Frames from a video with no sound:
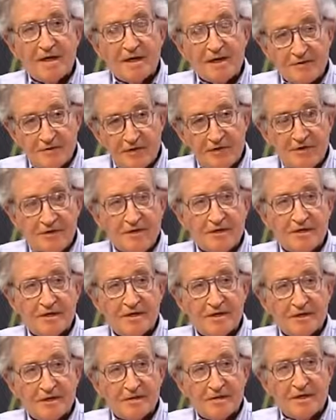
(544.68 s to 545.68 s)

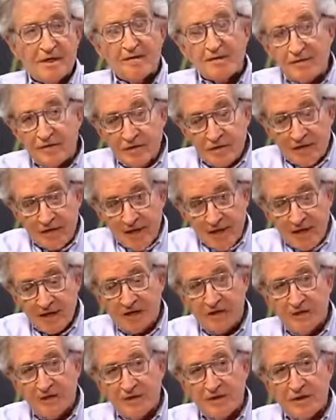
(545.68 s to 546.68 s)
infrastructure. I mean, if you
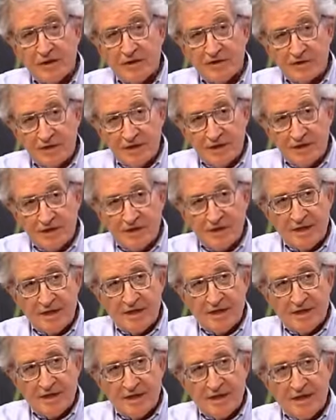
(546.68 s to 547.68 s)
attack New York City,
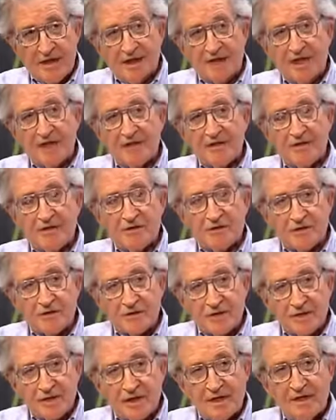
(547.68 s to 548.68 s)
and you
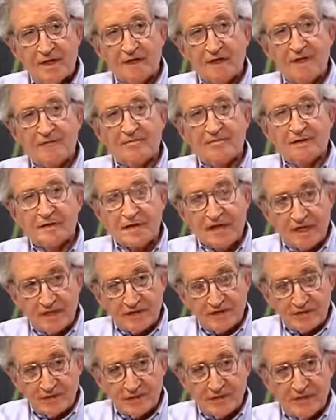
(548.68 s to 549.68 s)
destroy the
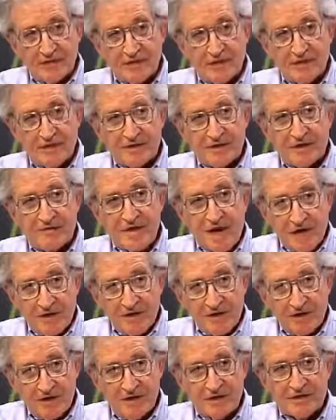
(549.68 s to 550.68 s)
electrical system, the
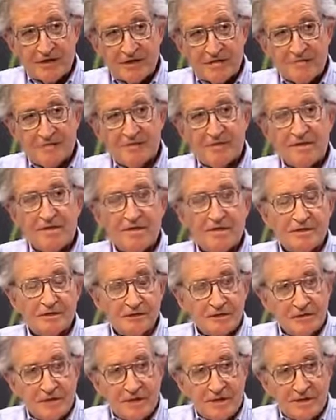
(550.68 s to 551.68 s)
power system, the
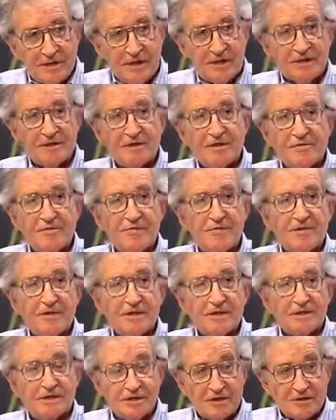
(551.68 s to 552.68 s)
sewage
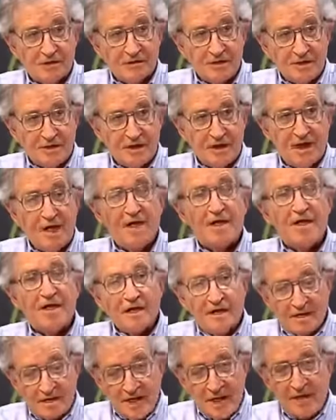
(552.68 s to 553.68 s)
systems, and so on,
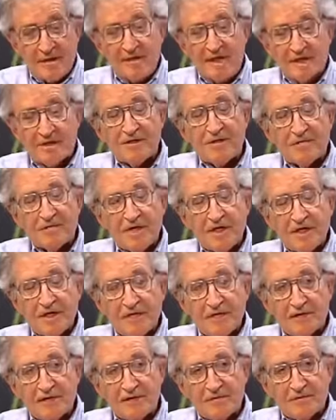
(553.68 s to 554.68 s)
that amounts to
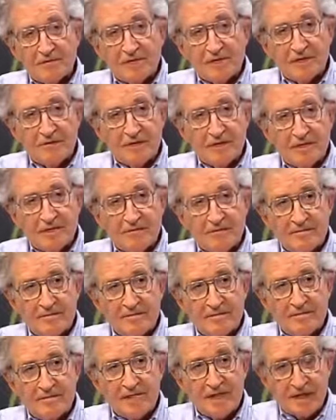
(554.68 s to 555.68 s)
biological warfare,
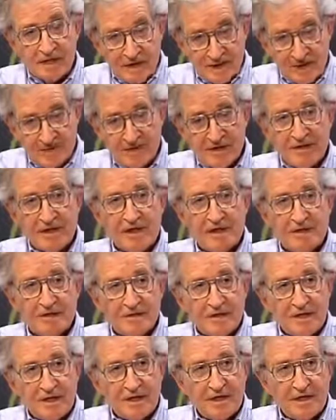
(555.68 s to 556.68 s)
and that's the
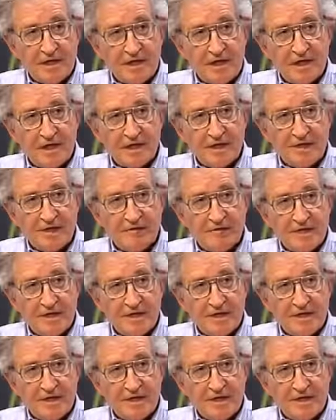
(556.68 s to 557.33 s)
nature of the attack.